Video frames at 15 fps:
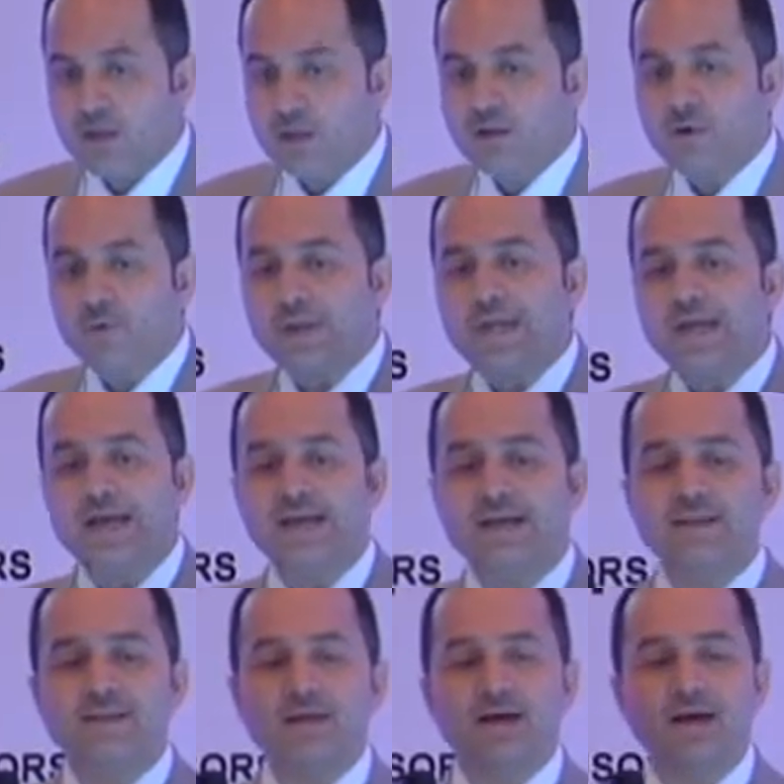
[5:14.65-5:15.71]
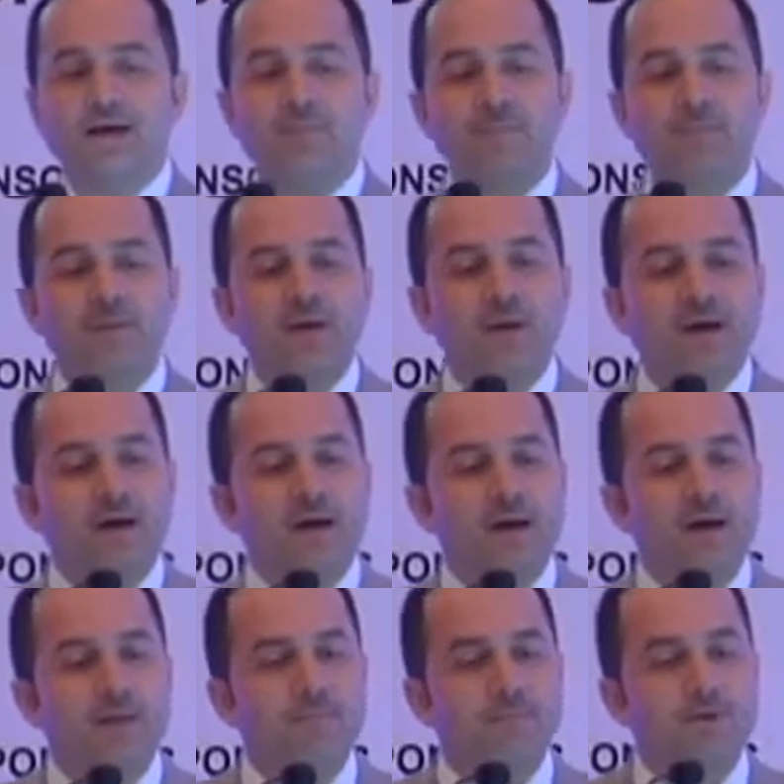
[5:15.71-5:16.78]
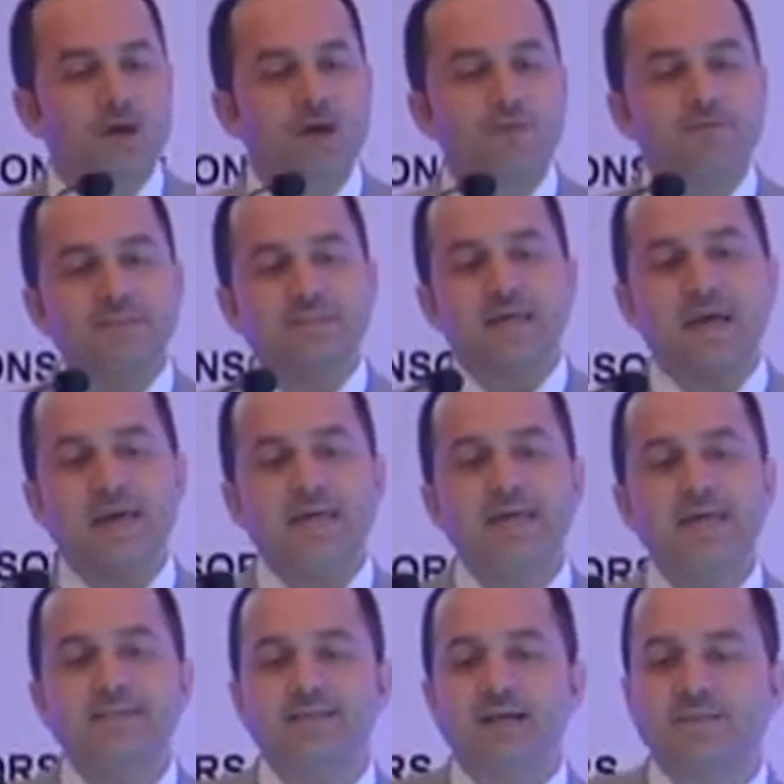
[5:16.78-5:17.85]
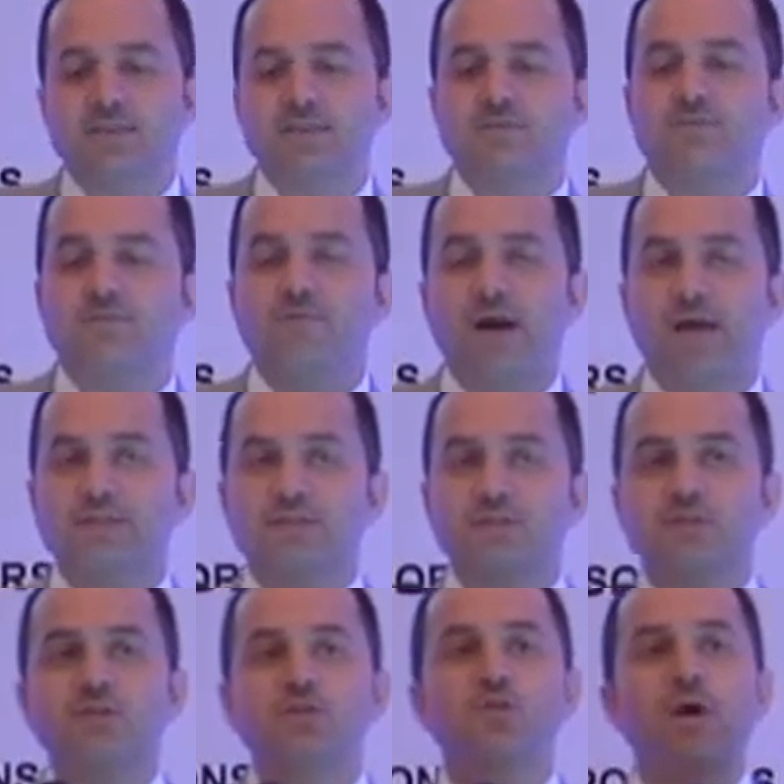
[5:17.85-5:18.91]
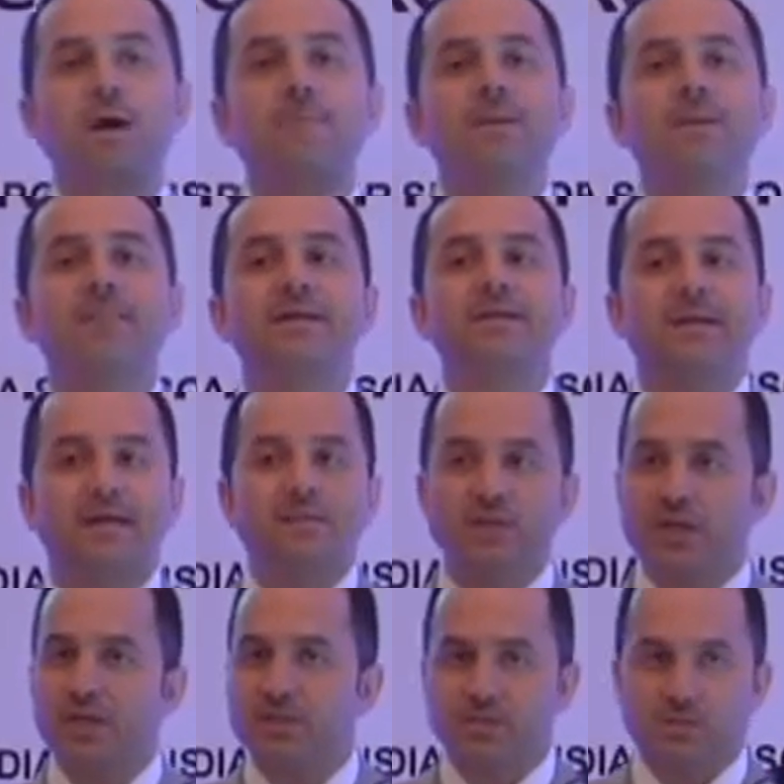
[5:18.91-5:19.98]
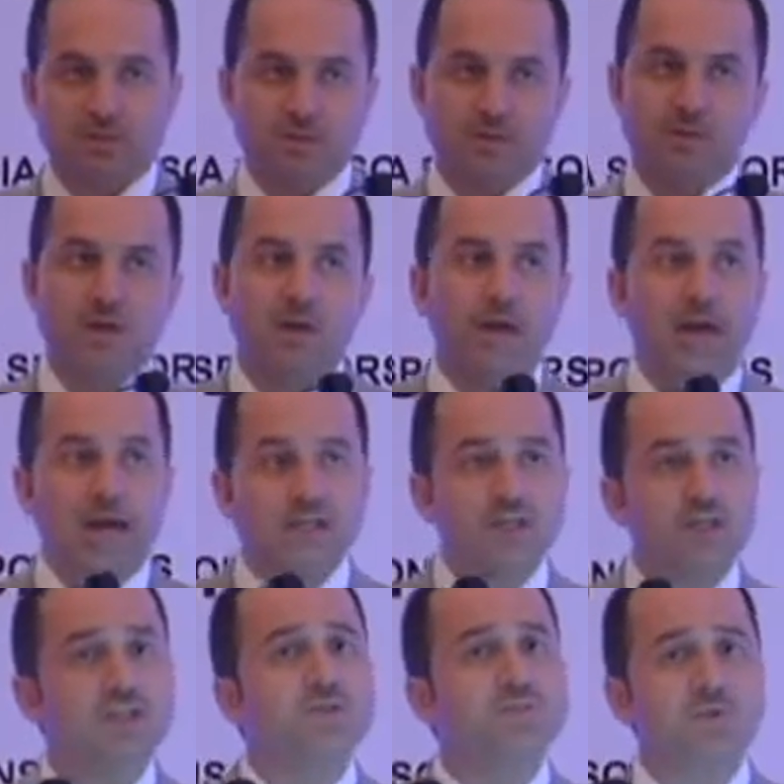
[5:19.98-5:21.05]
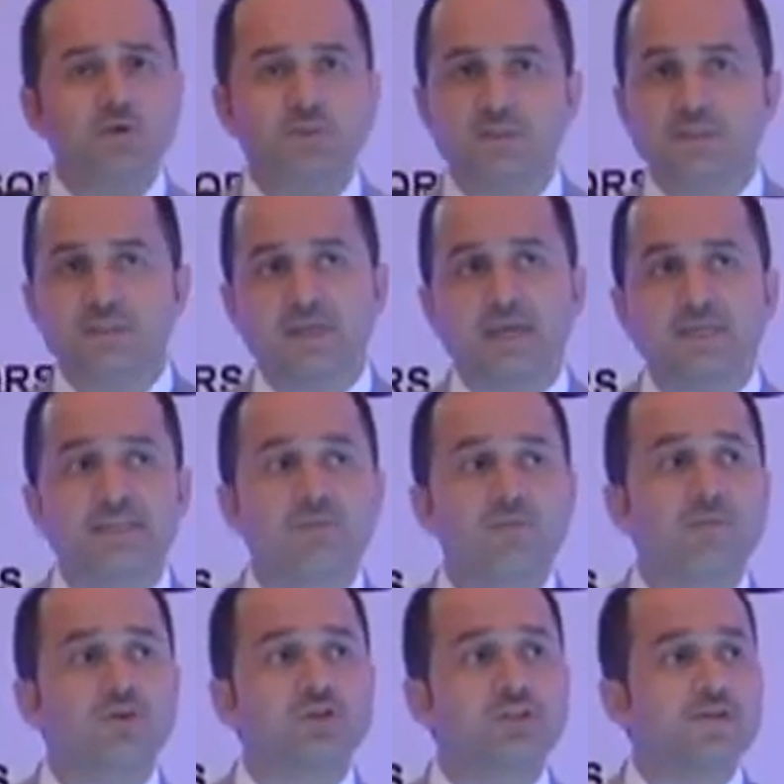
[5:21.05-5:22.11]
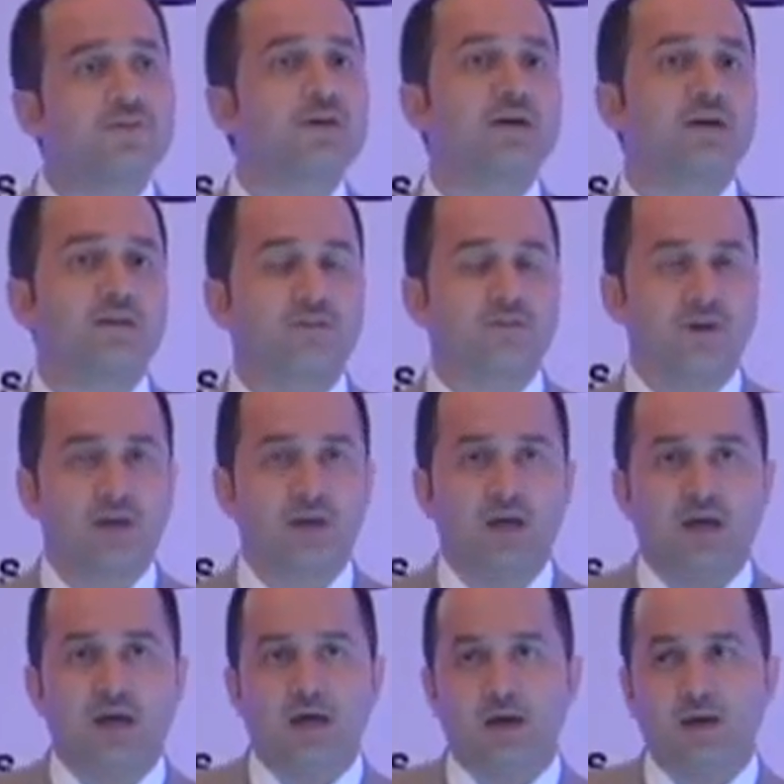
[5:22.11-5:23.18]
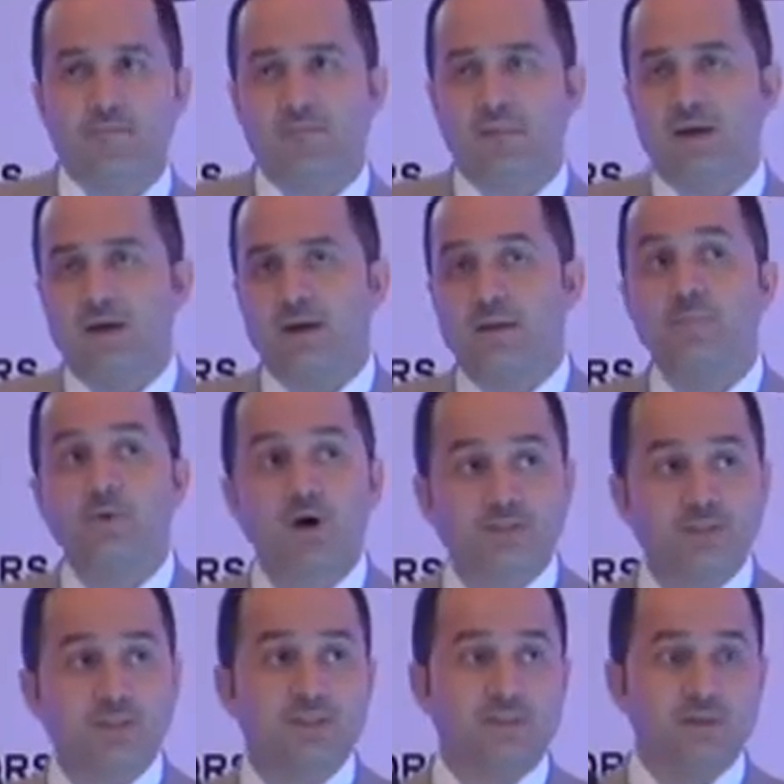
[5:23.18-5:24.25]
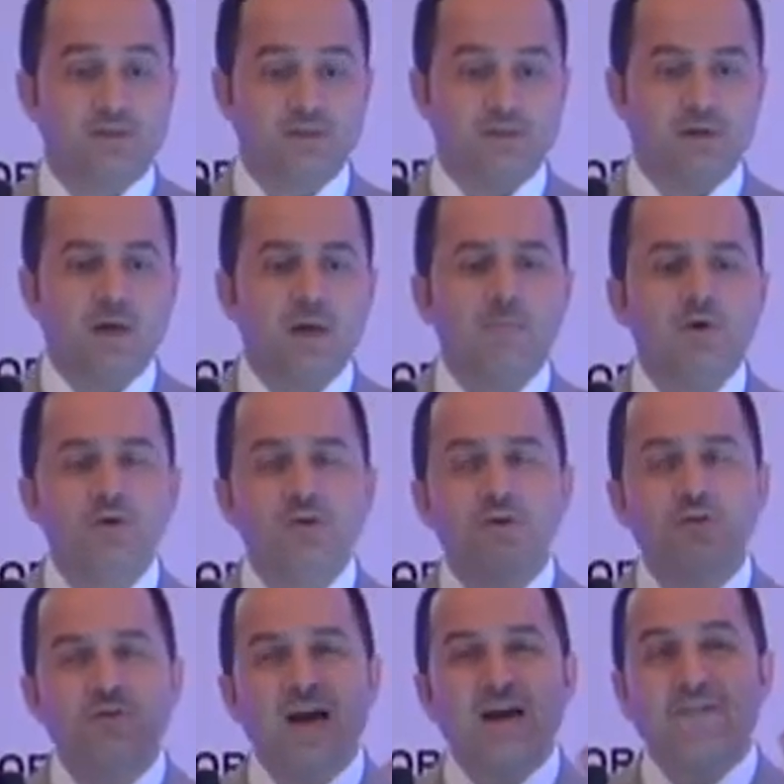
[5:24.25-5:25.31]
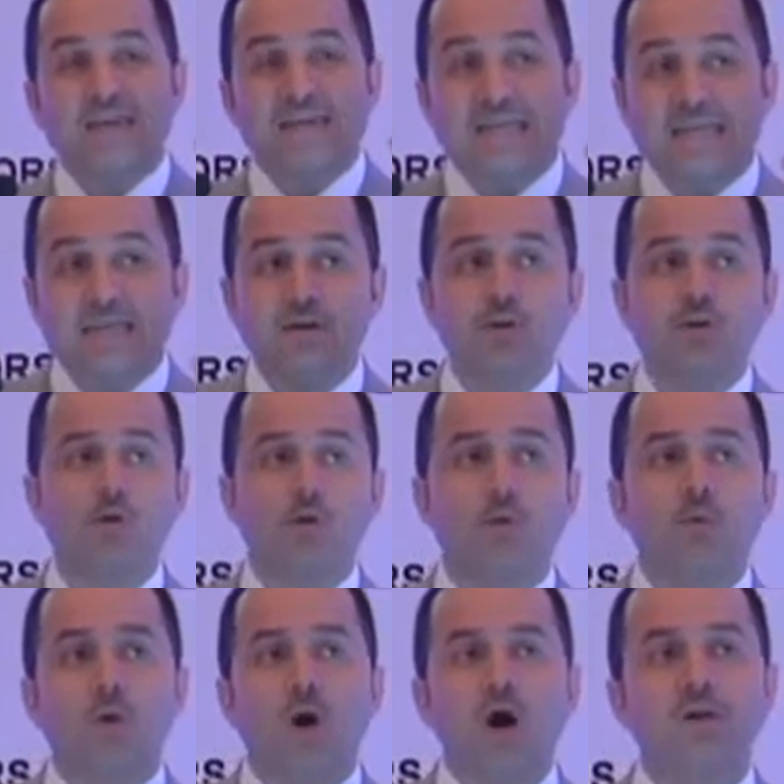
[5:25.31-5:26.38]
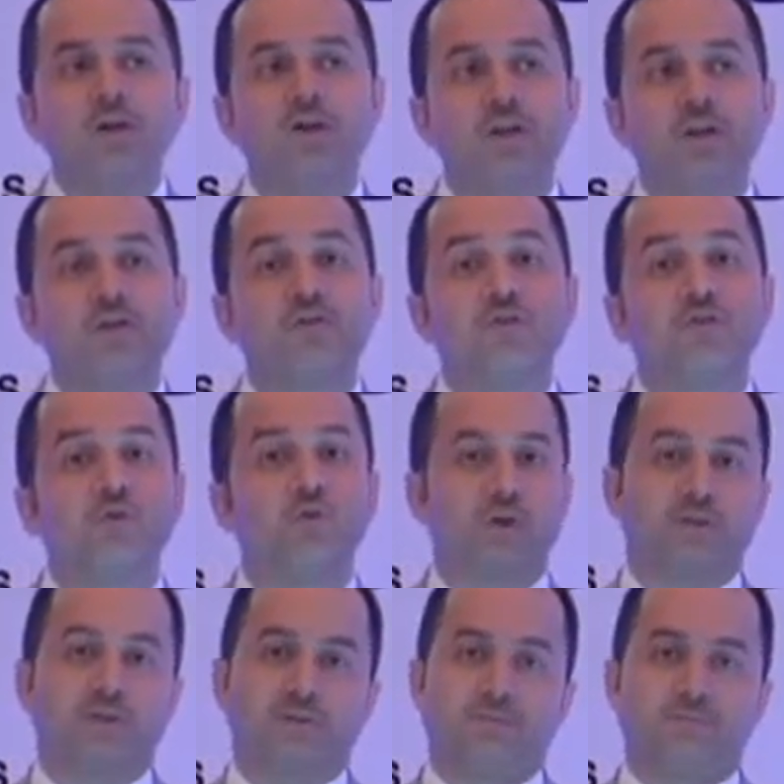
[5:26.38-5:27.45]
Now, we had um, um, kind of a key successful factors to implement a change. A change process is the most difficult um, uh, process, but you need to have a clear goal, why you need to do it.